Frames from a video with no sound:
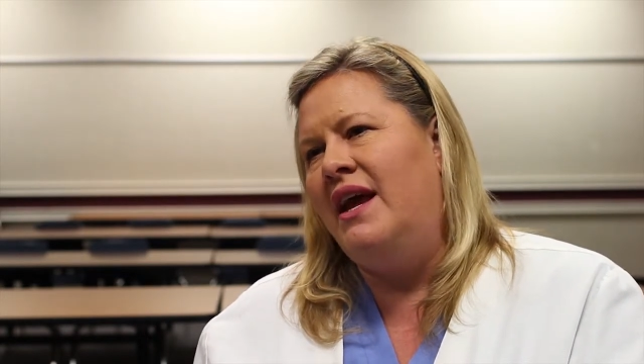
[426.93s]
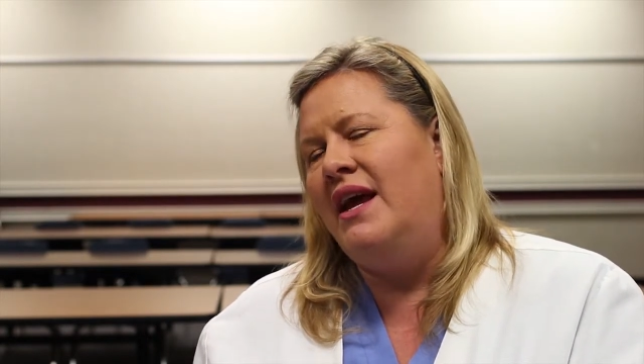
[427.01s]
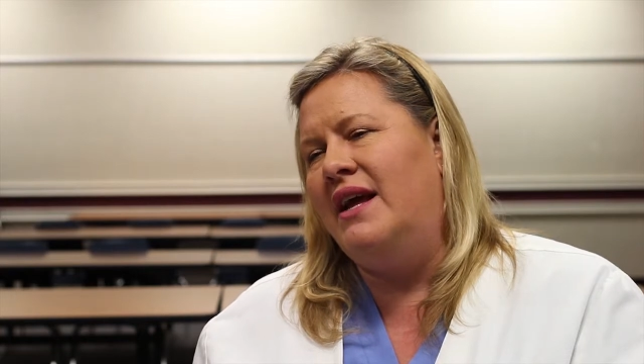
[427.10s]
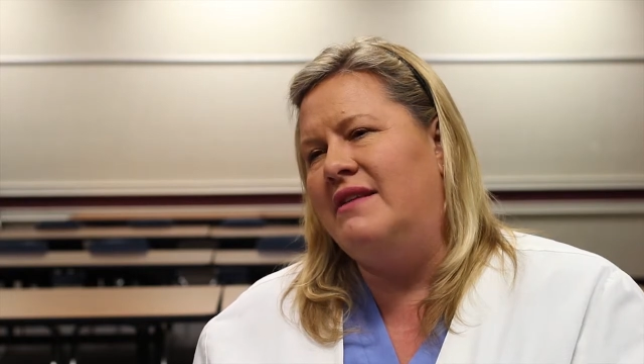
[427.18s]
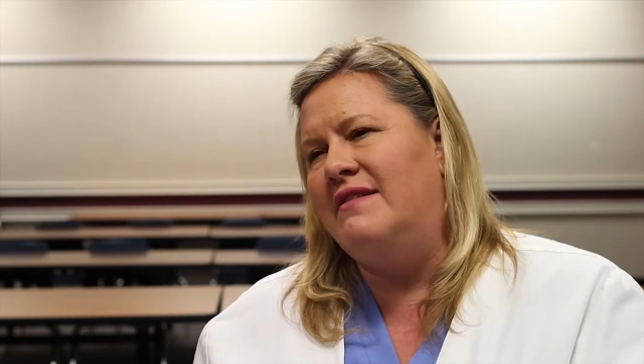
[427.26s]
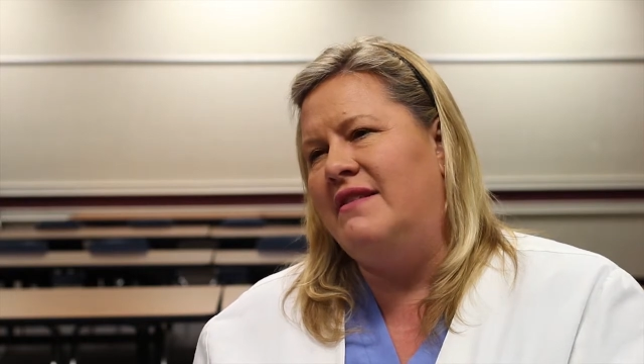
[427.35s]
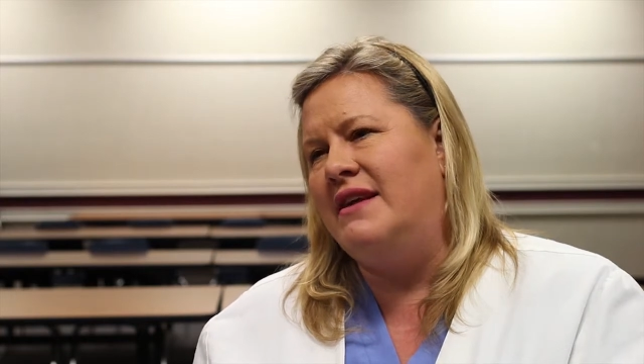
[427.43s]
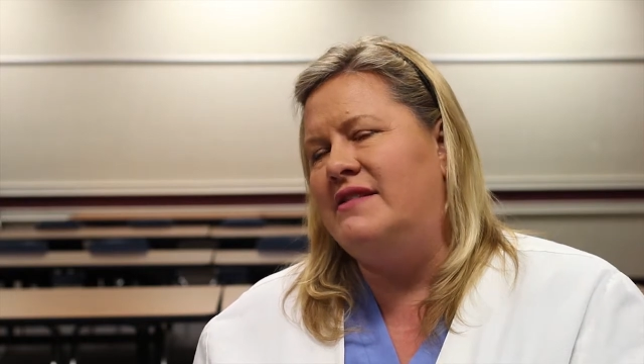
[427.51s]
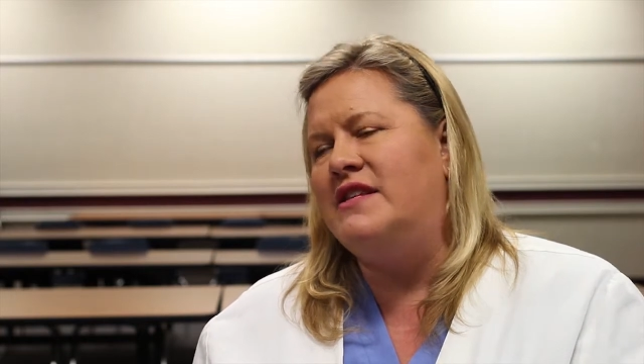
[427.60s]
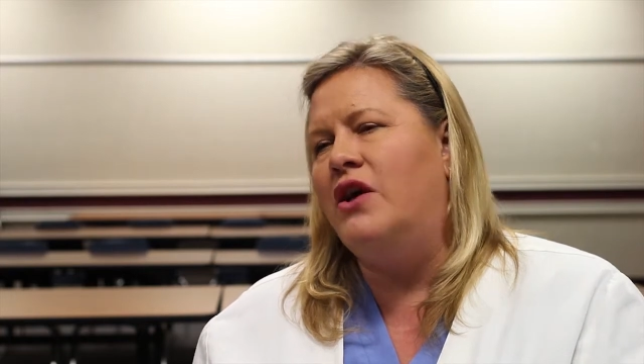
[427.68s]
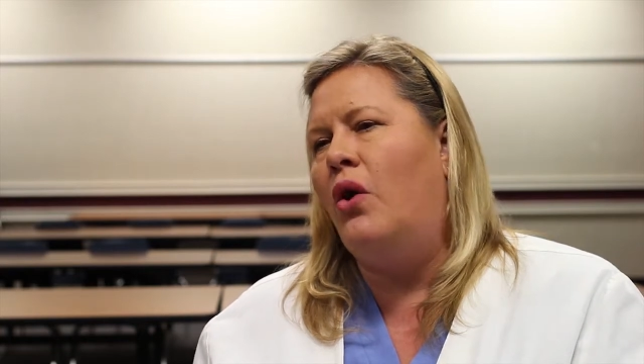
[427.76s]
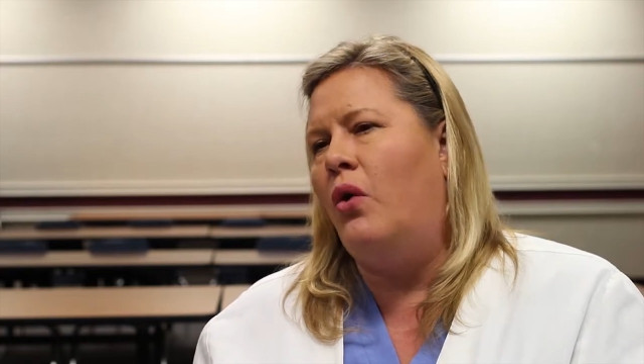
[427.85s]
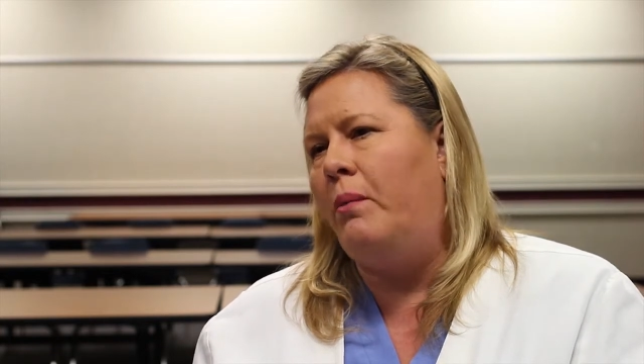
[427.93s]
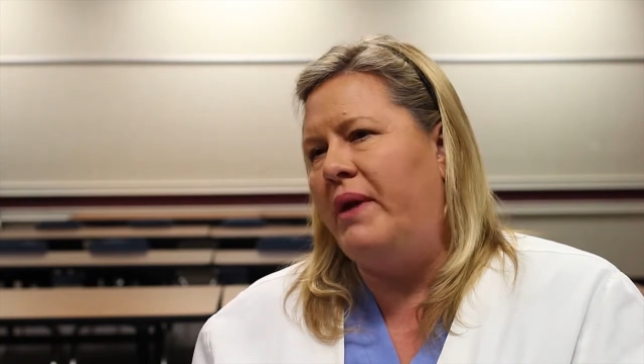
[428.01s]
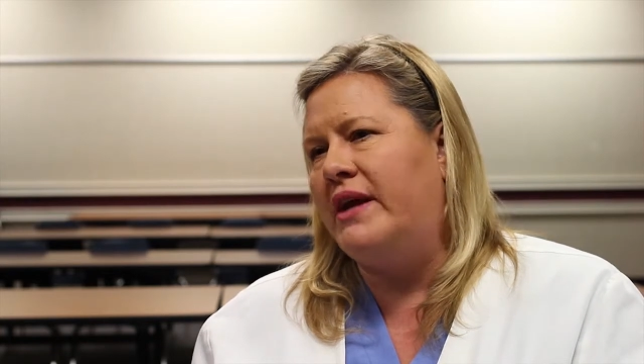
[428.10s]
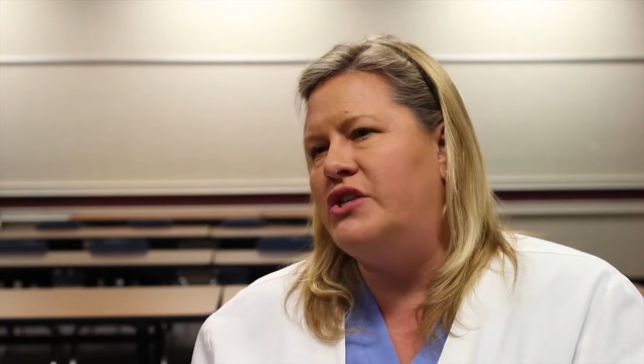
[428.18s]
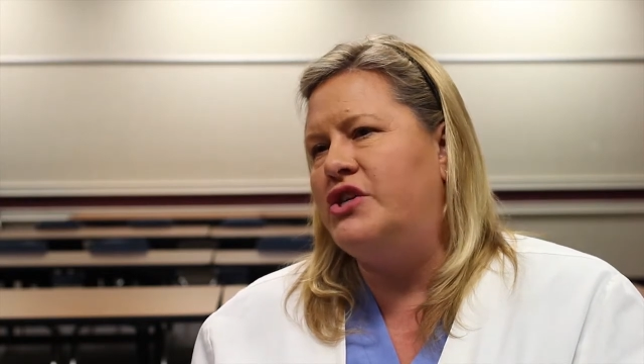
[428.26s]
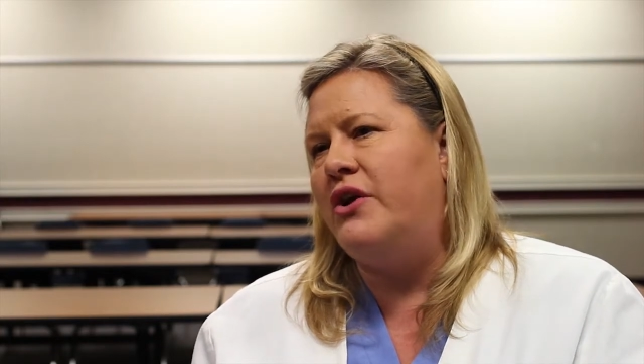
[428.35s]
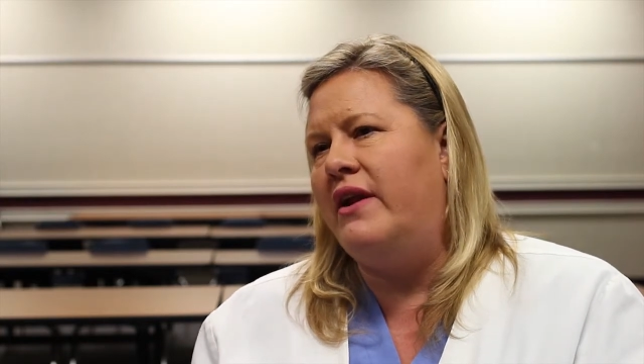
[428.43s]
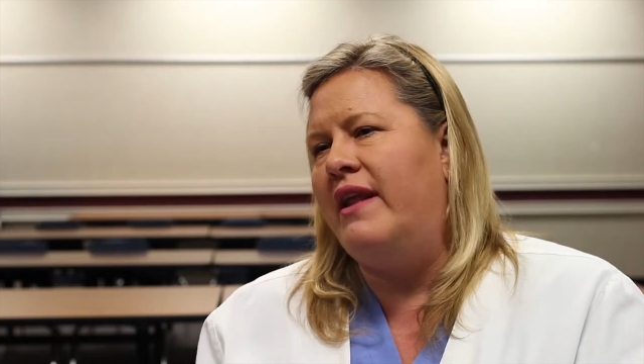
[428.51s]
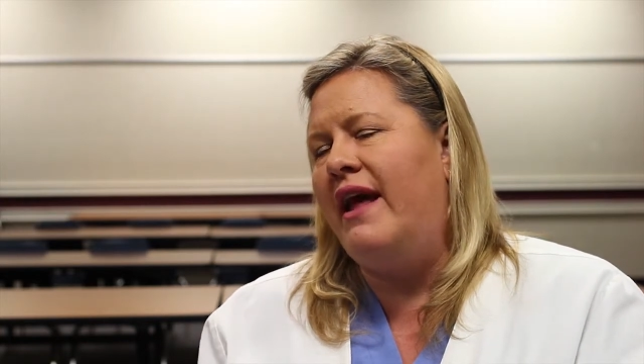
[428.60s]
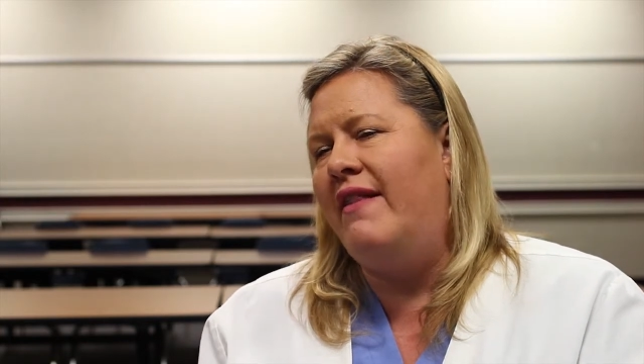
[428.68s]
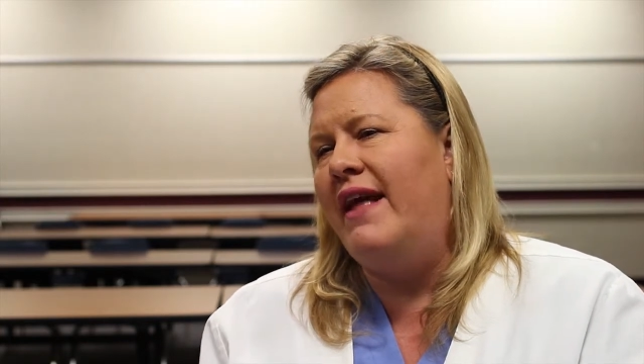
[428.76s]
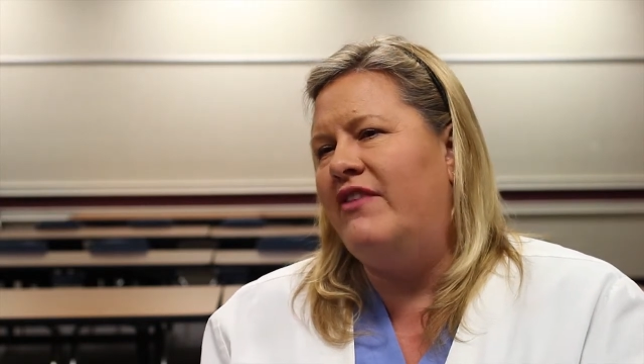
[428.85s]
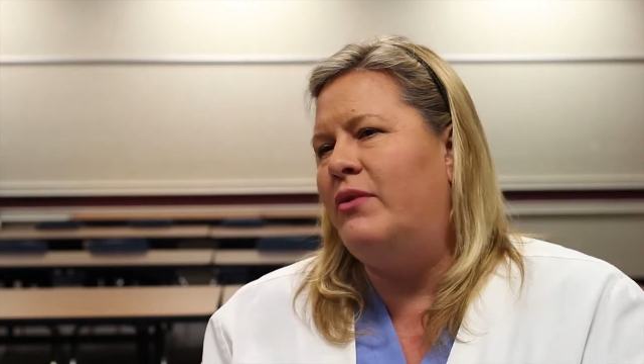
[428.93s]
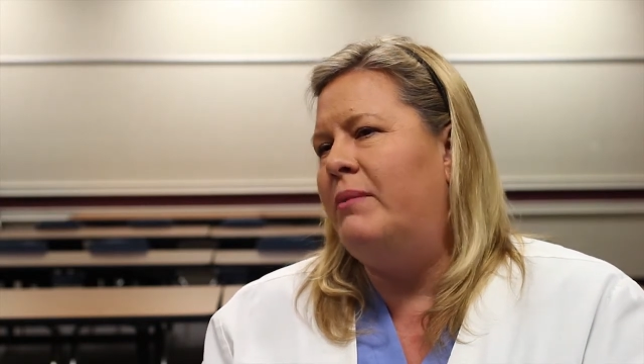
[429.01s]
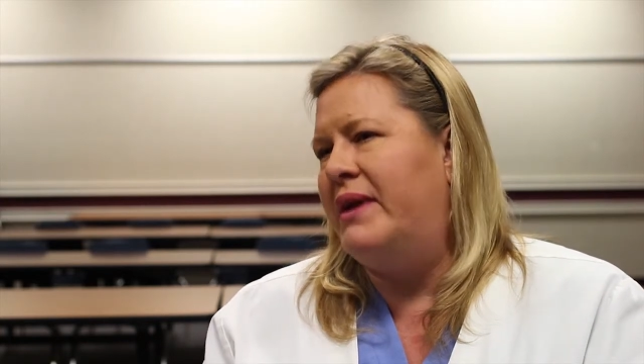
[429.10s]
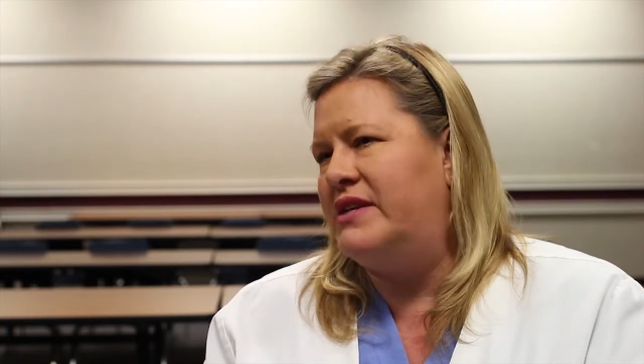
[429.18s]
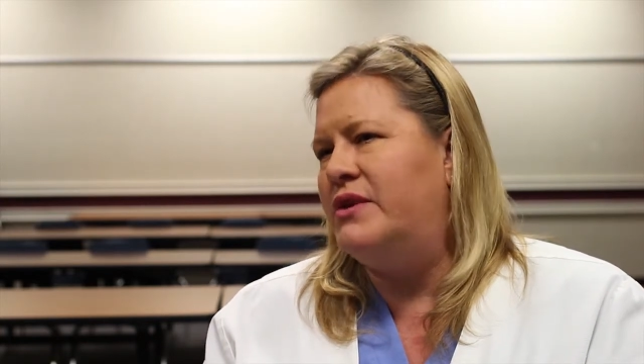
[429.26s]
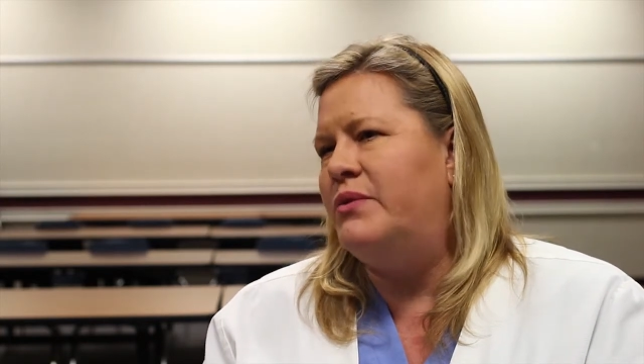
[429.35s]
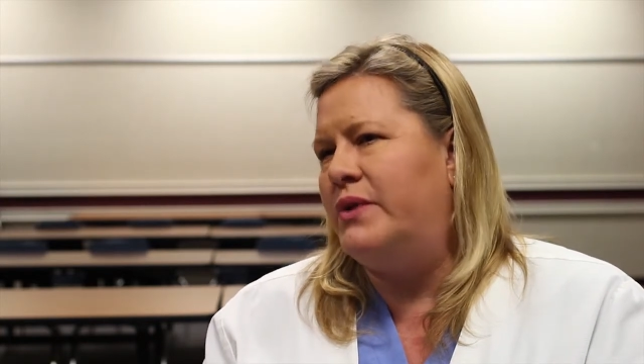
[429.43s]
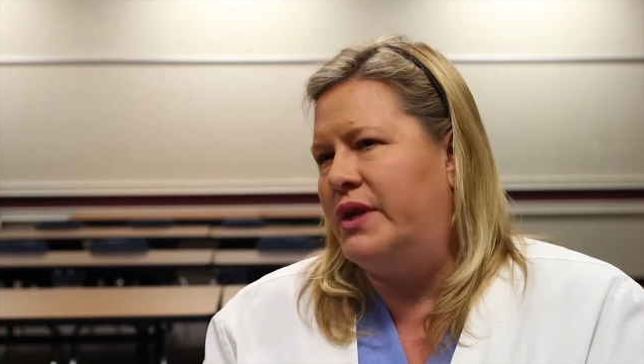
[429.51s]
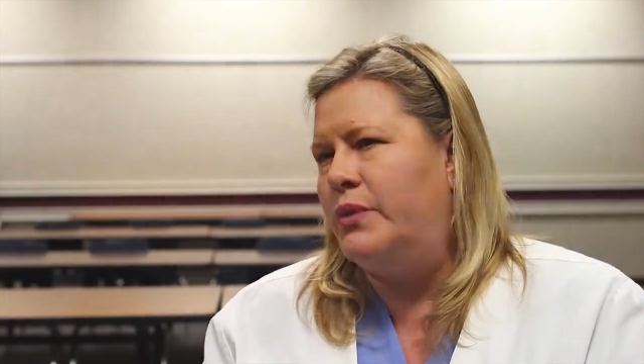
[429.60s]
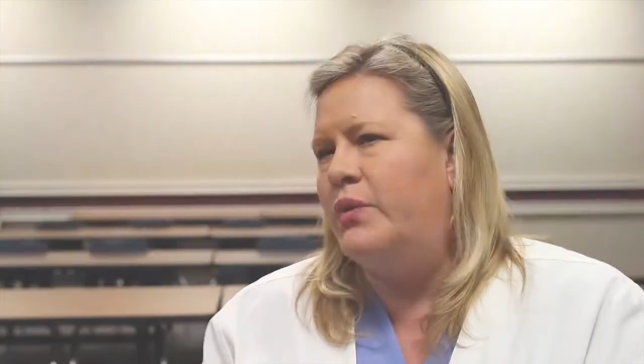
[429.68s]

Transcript: it's it's the whole picture and, and that's what makes it really